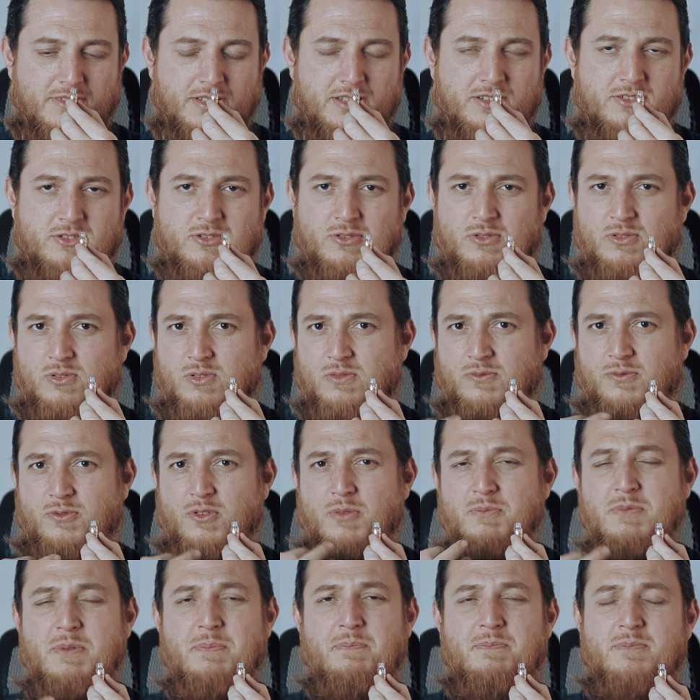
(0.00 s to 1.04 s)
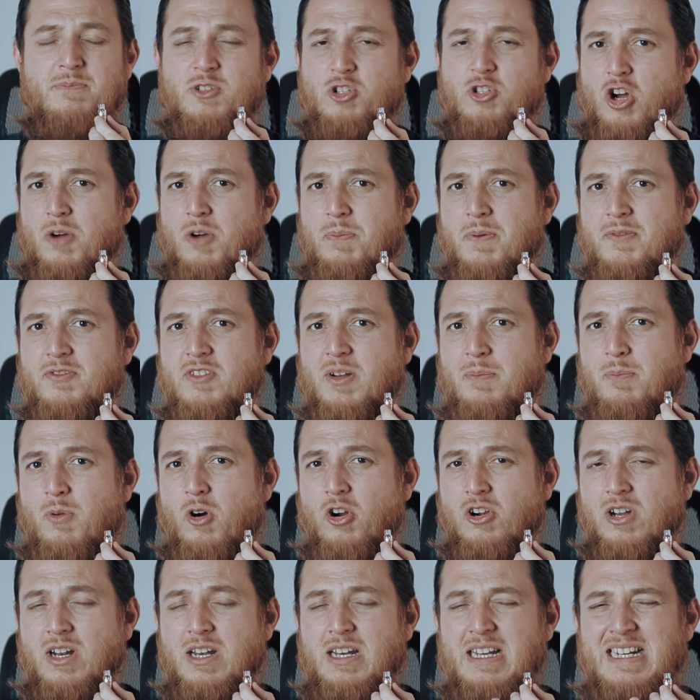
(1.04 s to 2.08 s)
So from the top of the
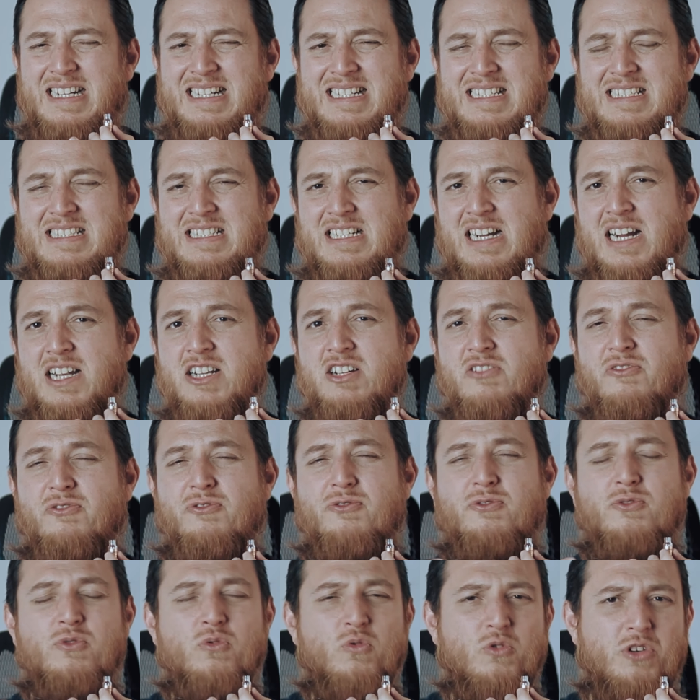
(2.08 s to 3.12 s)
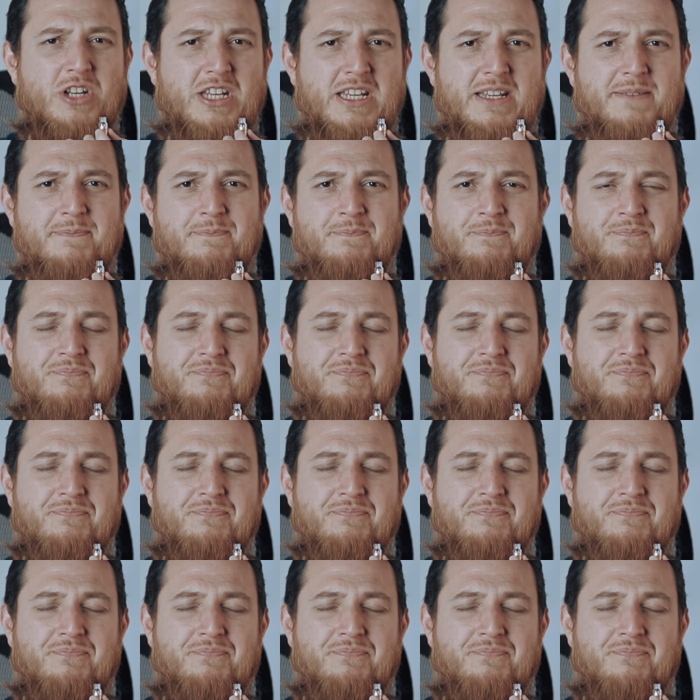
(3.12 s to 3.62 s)
bottle, it is kind of fruity,